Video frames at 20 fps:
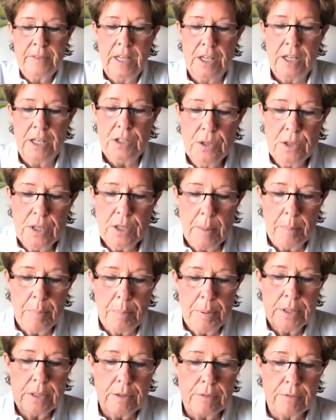and you can
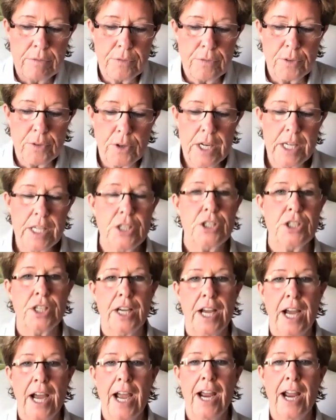put some fresh
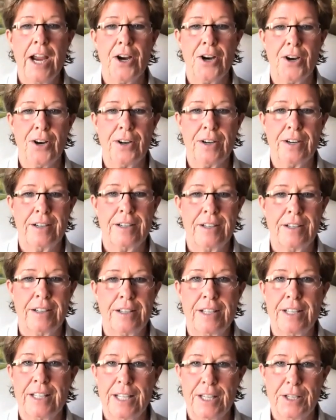air
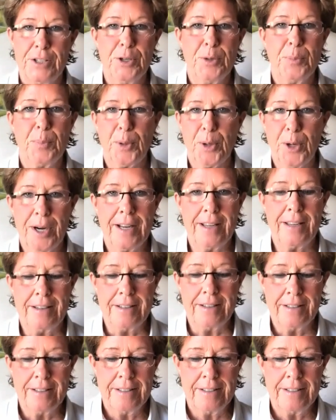in your brain.